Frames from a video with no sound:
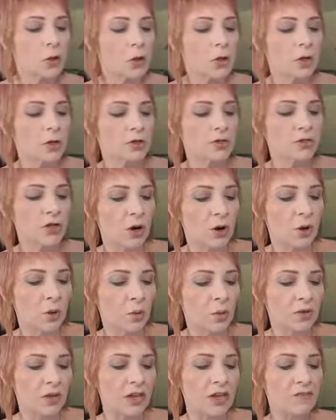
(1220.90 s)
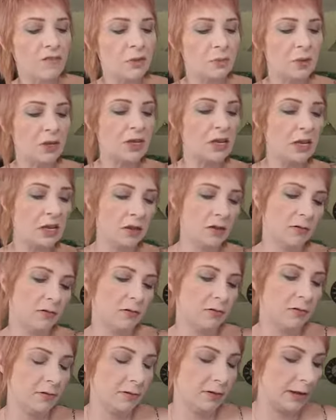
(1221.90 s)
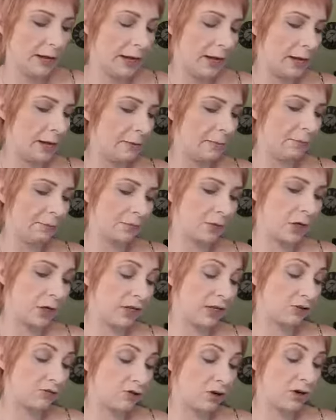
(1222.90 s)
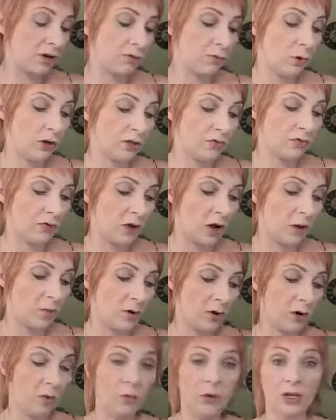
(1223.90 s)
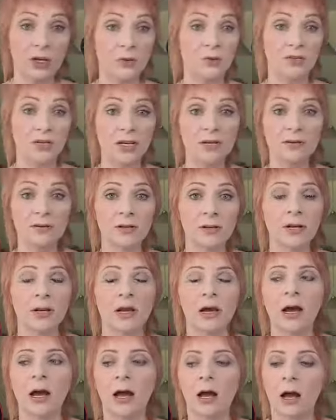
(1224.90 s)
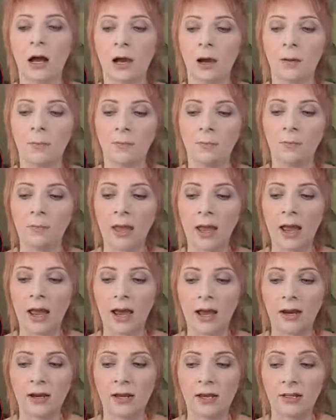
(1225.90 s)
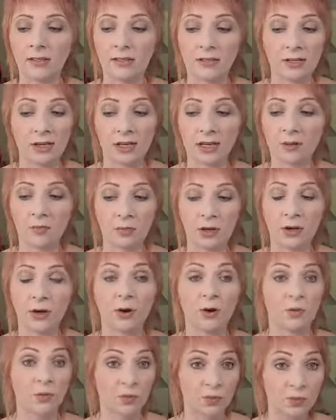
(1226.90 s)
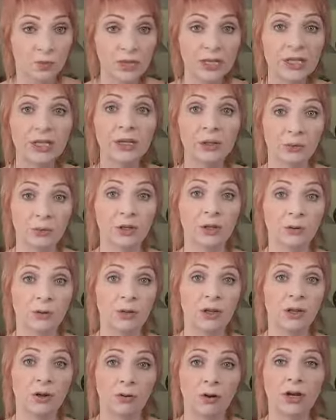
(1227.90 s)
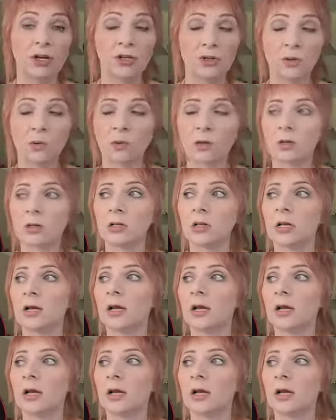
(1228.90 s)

So with EVP, electronic voice phenomenon, we use it. And it can be a really, really, really great tool.